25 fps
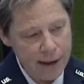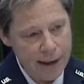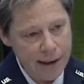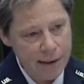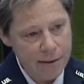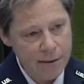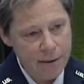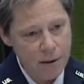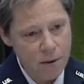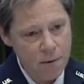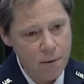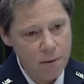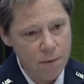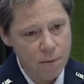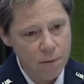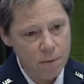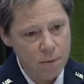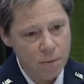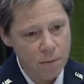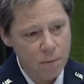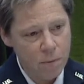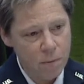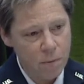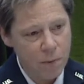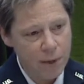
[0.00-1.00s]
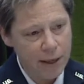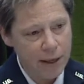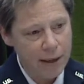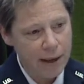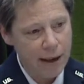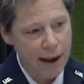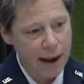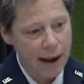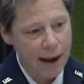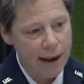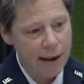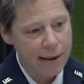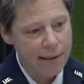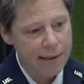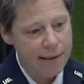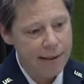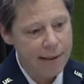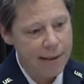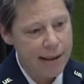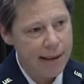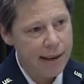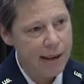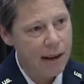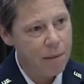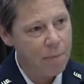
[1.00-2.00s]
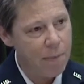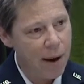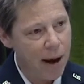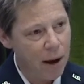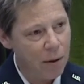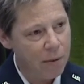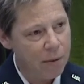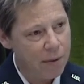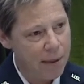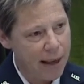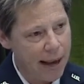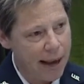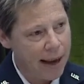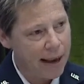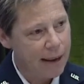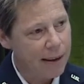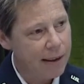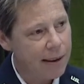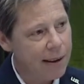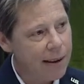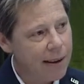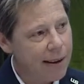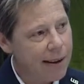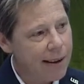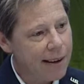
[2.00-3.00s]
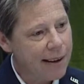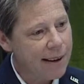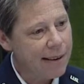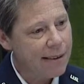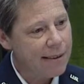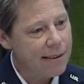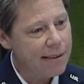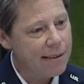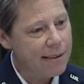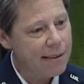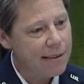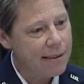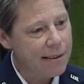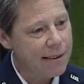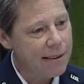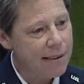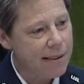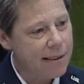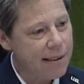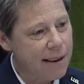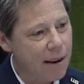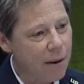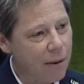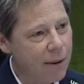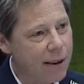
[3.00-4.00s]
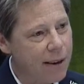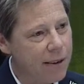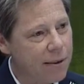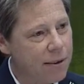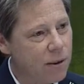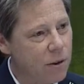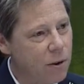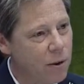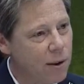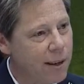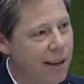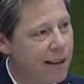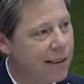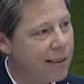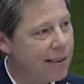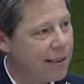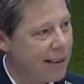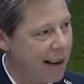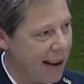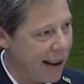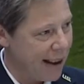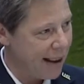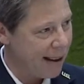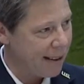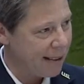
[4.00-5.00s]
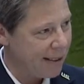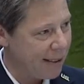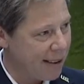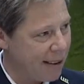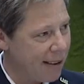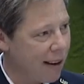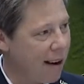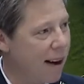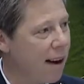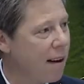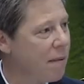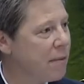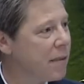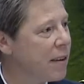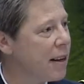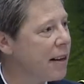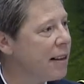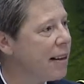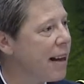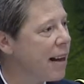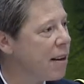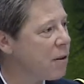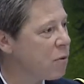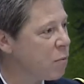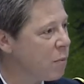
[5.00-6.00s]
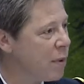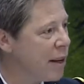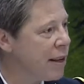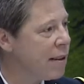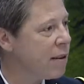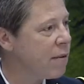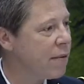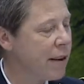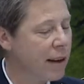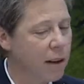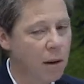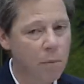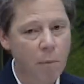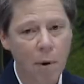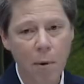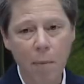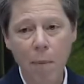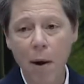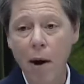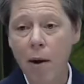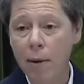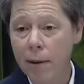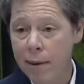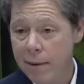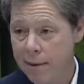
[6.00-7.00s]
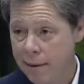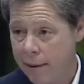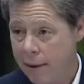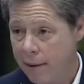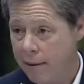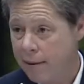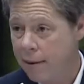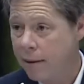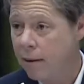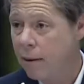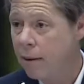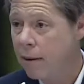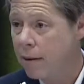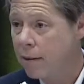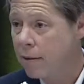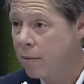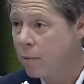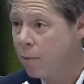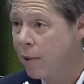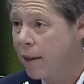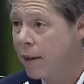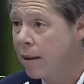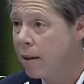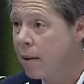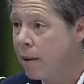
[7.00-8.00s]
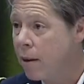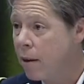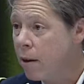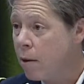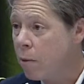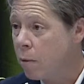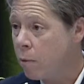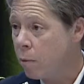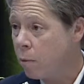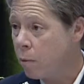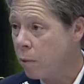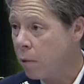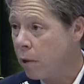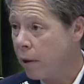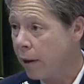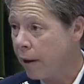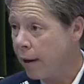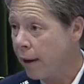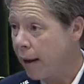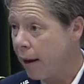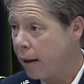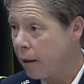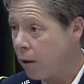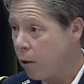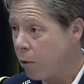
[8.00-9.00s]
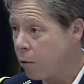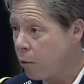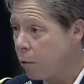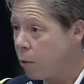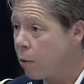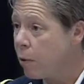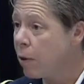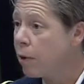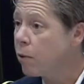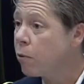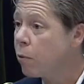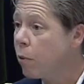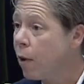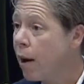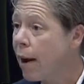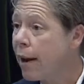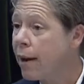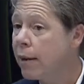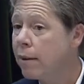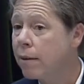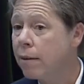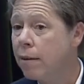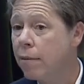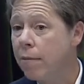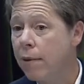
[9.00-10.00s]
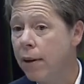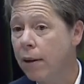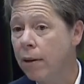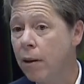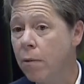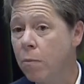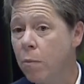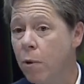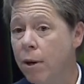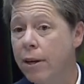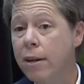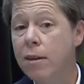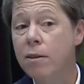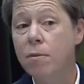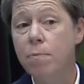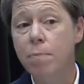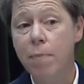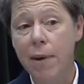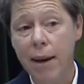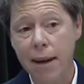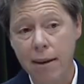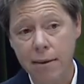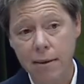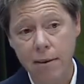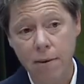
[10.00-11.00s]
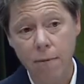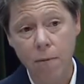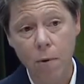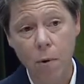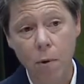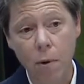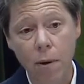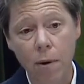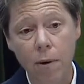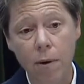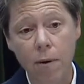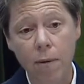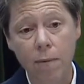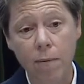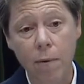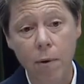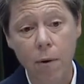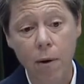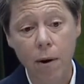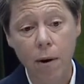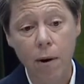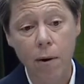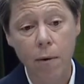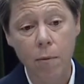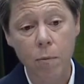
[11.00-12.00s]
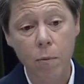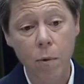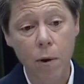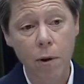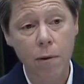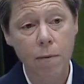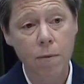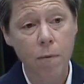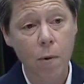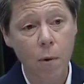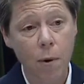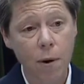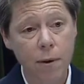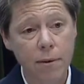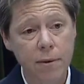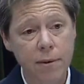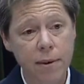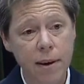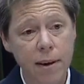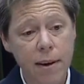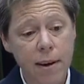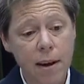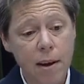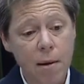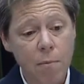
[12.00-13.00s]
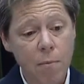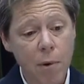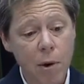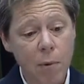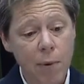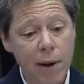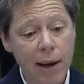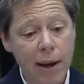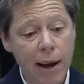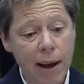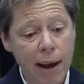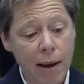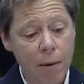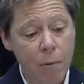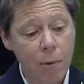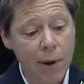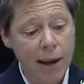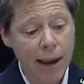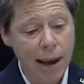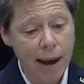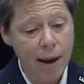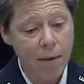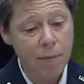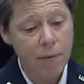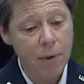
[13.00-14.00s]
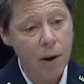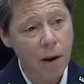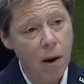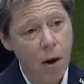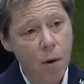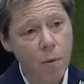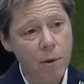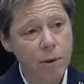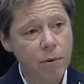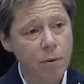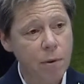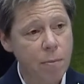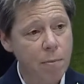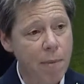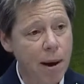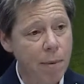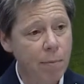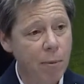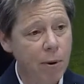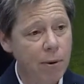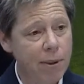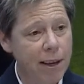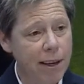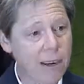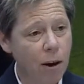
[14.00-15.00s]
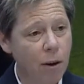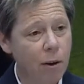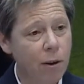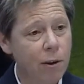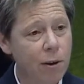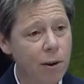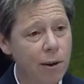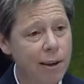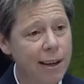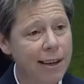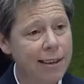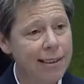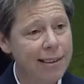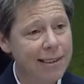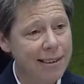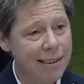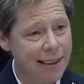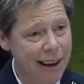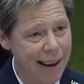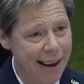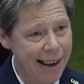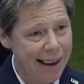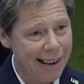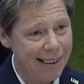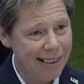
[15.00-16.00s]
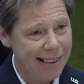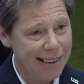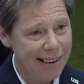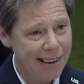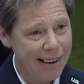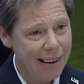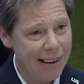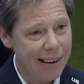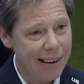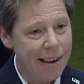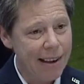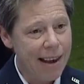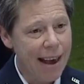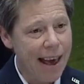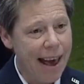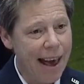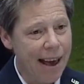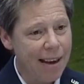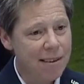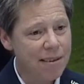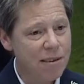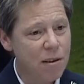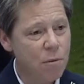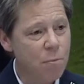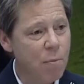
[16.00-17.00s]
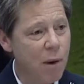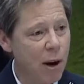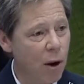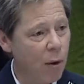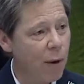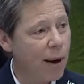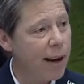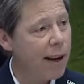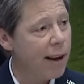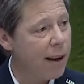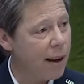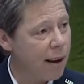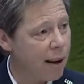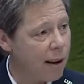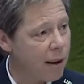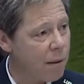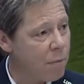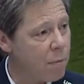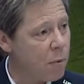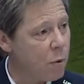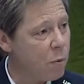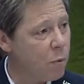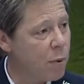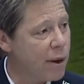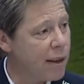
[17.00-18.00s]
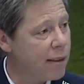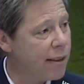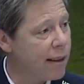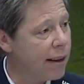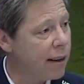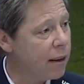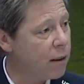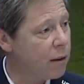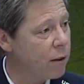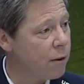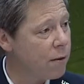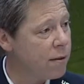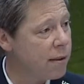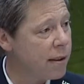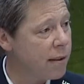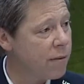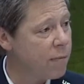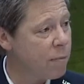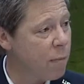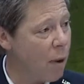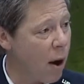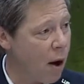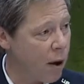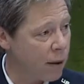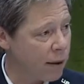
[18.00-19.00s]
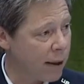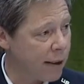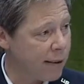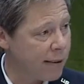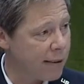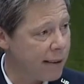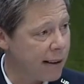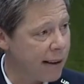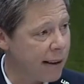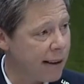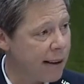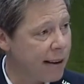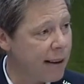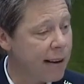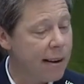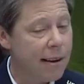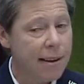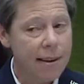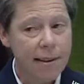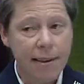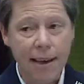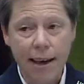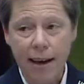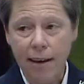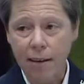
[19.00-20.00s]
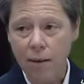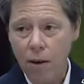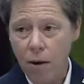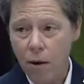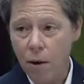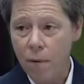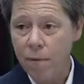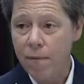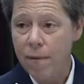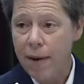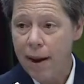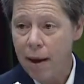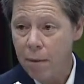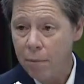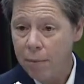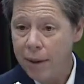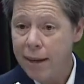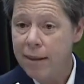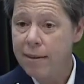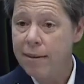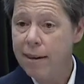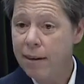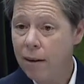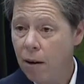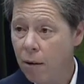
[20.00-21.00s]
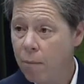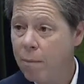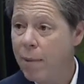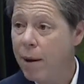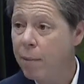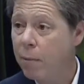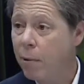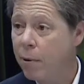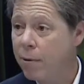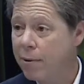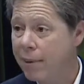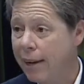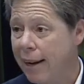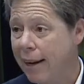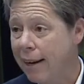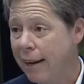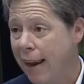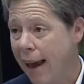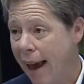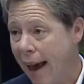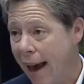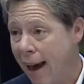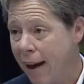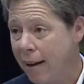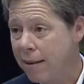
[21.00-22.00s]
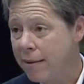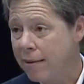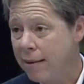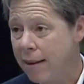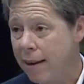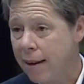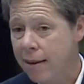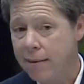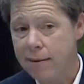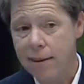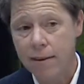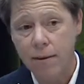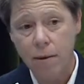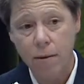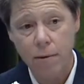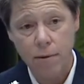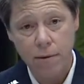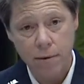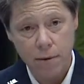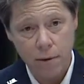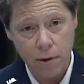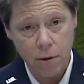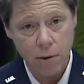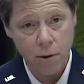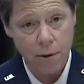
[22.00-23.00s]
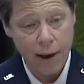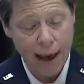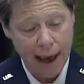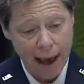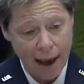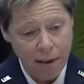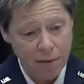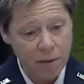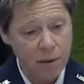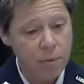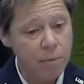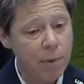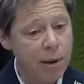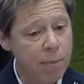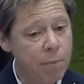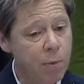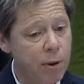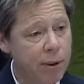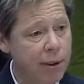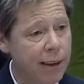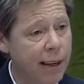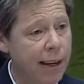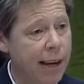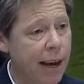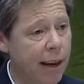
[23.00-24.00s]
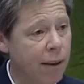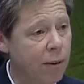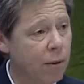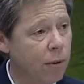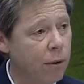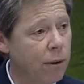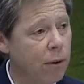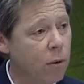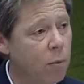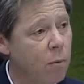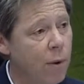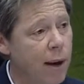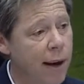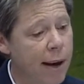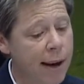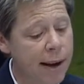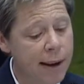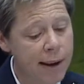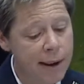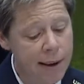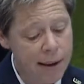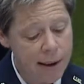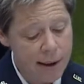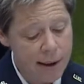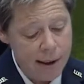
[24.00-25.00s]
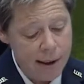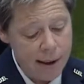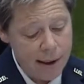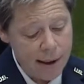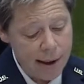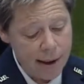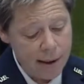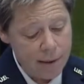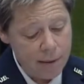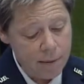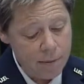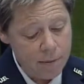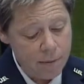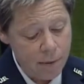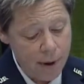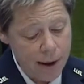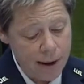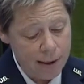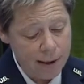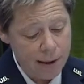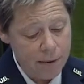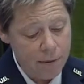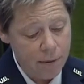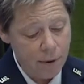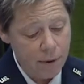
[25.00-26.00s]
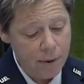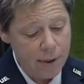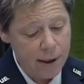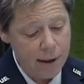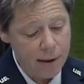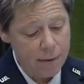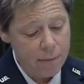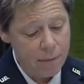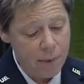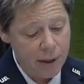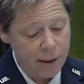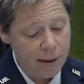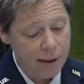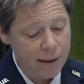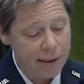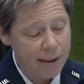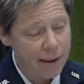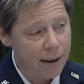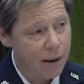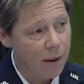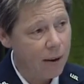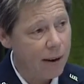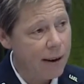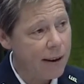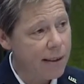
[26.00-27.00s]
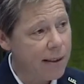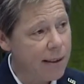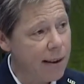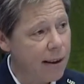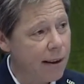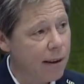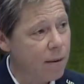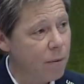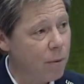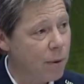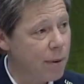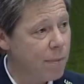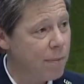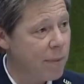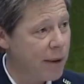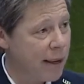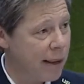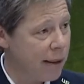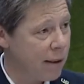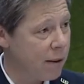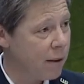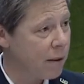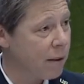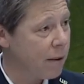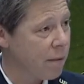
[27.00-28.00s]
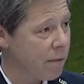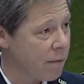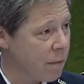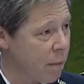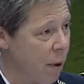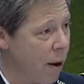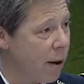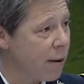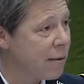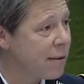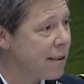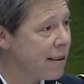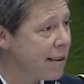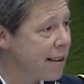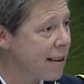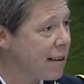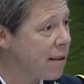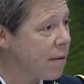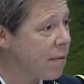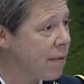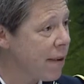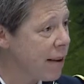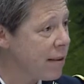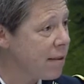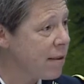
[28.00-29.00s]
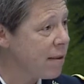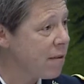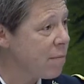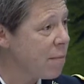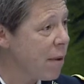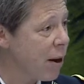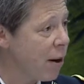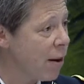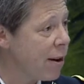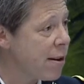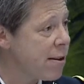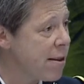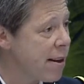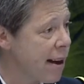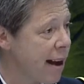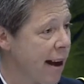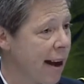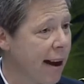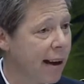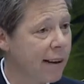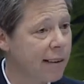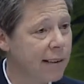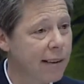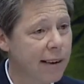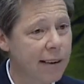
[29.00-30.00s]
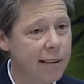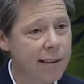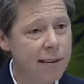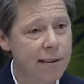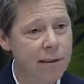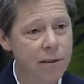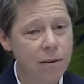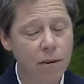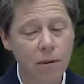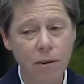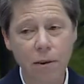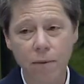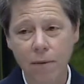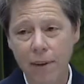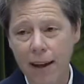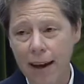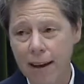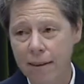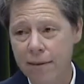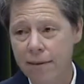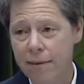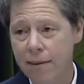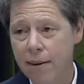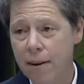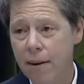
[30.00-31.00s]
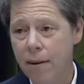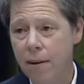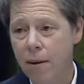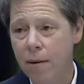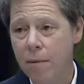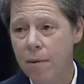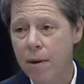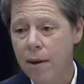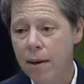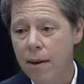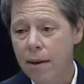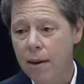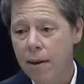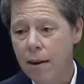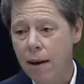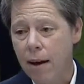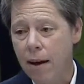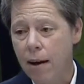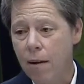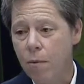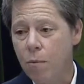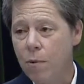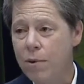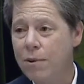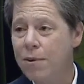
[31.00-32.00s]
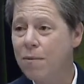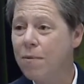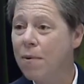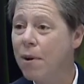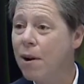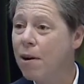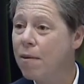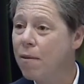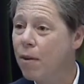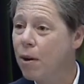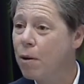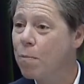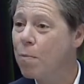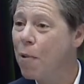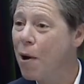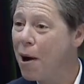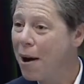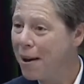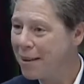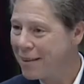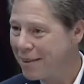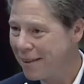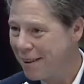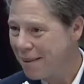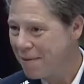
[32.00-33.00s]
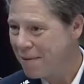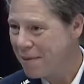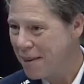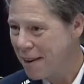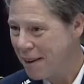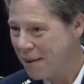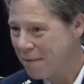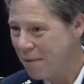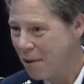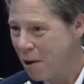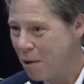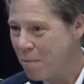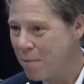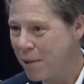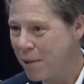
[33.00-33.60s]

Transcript: And so when I think about that, is there is good intent often as we develop our policies and as we look and go through and try and develop what is best for our workforce, but we have to always remember that our good intent has to marry up with inclusive policy that our families and our members can access, that those two have to be put together in a way. And frankly, for the military, the repeal of parts of the Defense of Marriage Act in June of last year was a very, very positive thing for our